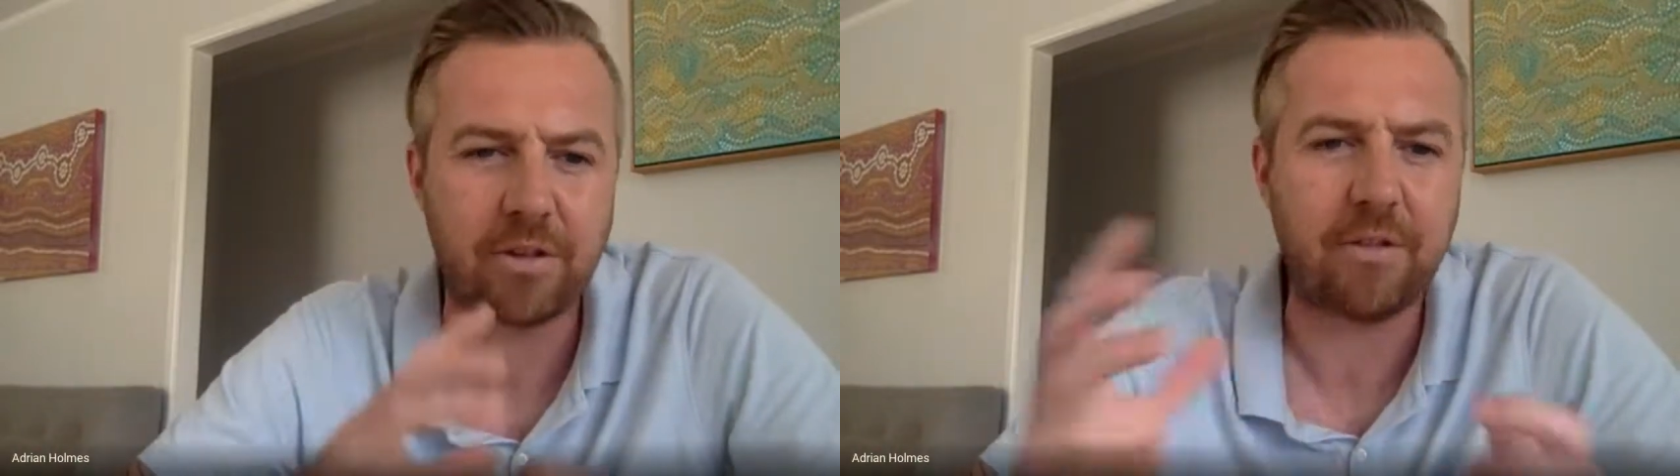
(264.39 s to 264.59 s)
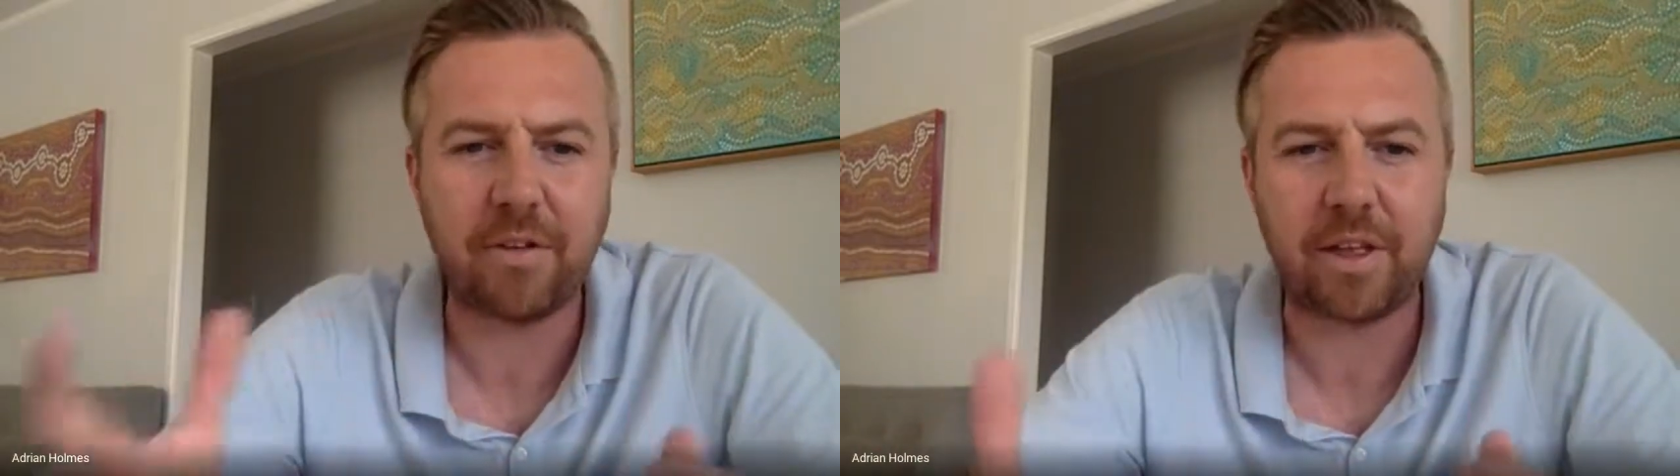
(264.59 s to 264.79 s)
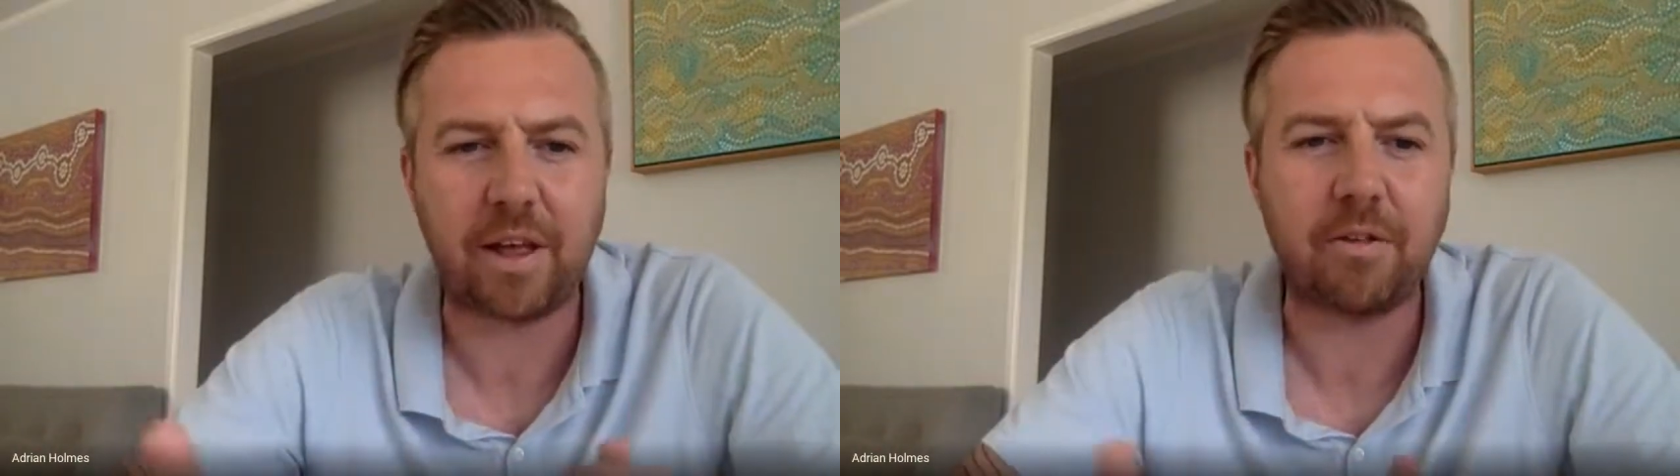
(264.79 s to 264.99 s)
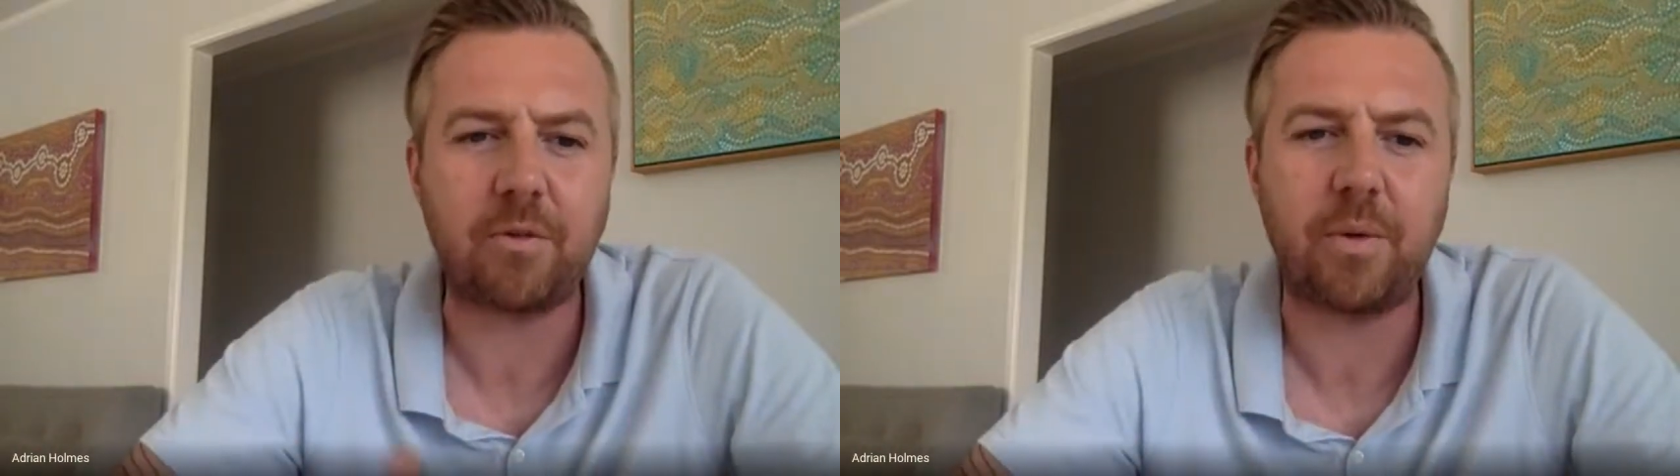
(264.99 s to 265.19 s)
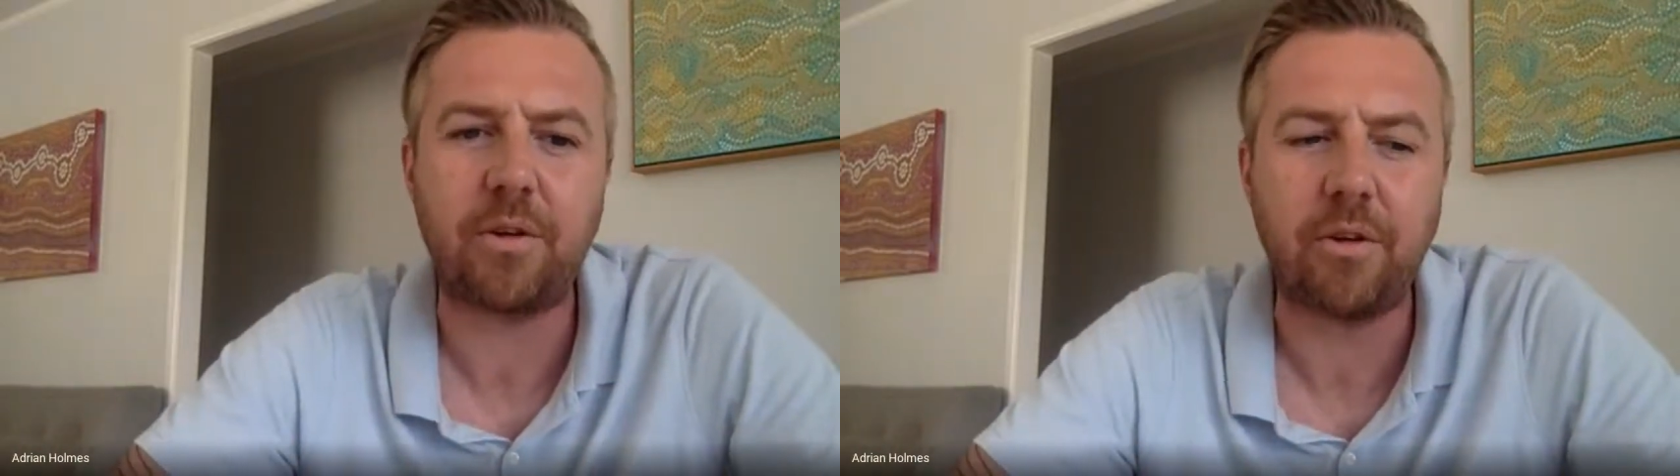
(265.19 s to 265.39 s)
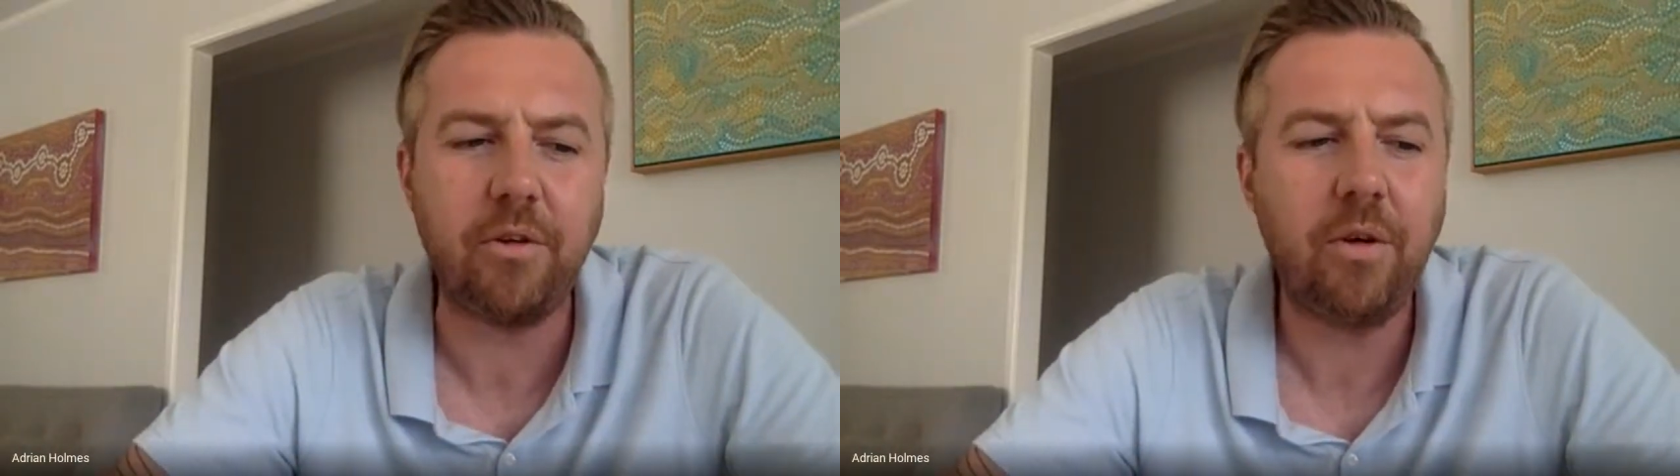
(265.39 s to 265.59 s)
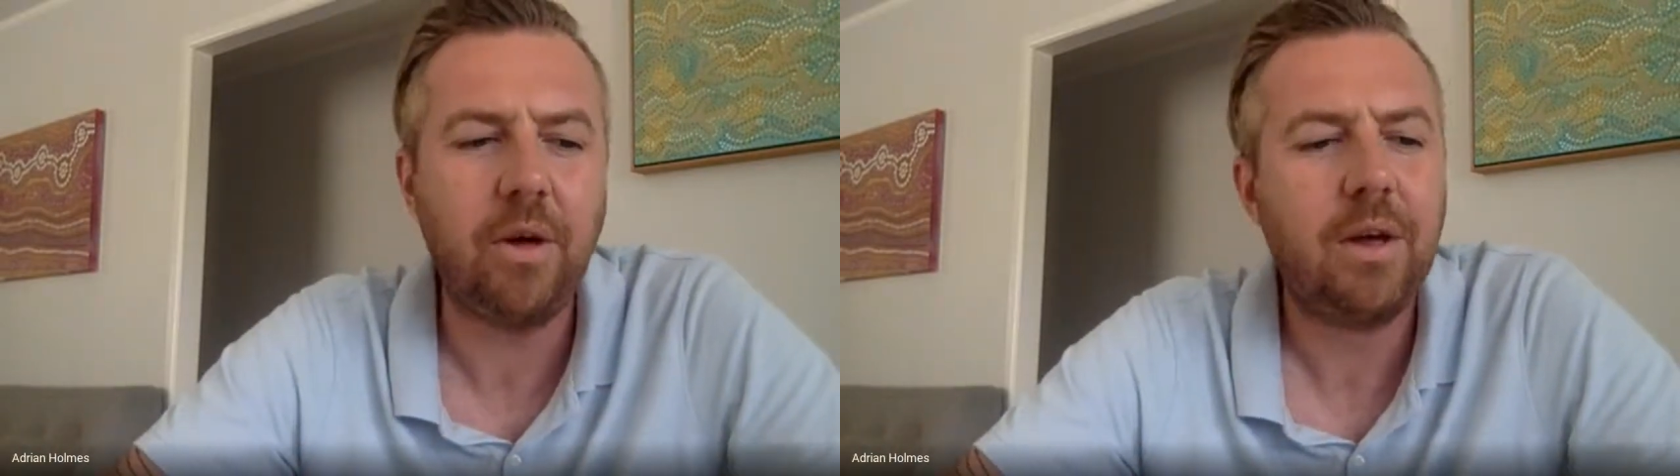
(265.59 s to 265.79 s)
and everything else we do.